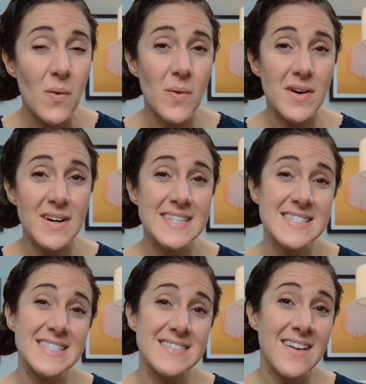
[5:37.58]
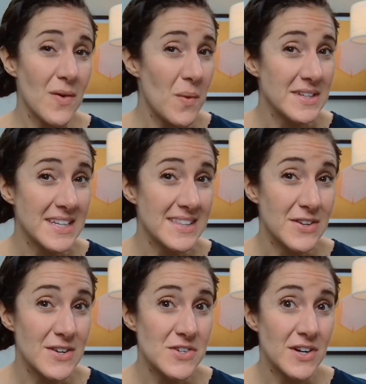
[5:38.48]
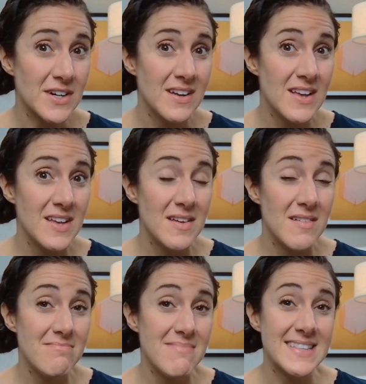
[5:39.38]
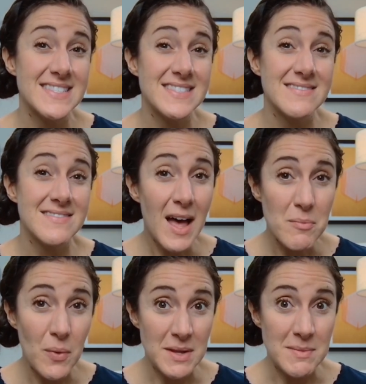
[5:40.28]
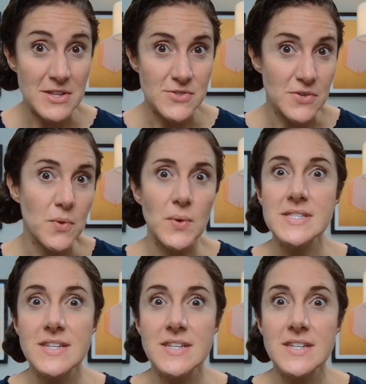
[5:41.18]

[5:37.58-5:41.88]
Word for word: Or is this not quality literature that's not pointing me to the truth? Or